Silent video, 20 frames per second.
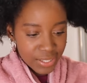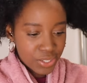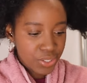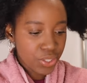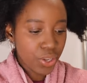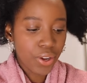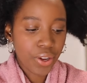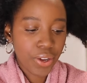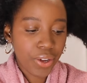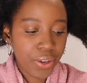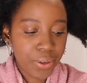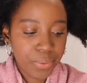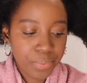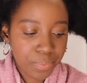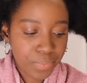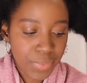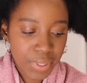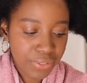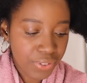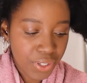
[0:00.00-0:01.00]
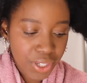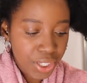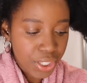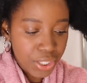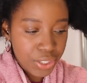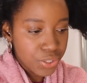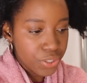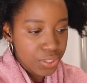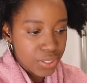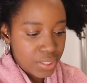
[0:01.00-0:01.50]
So if you're gonna
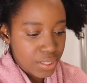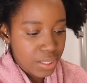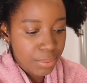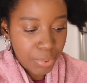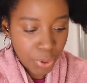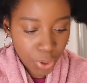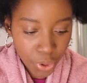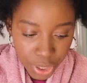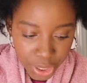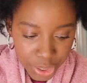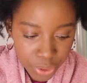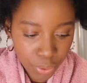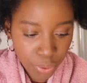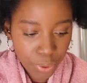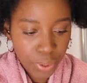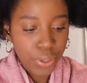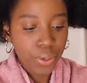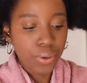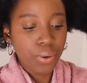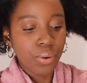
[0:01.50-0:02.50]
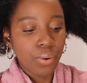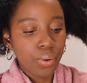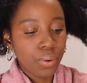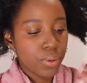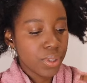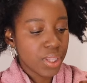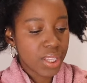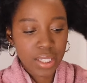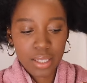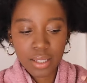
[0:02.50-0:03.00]
use the Moroccan oil
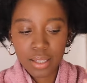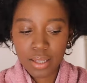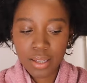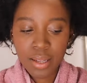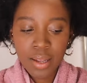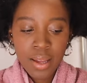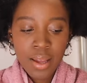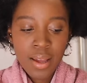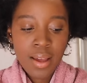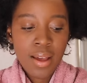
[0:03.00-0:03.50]
or the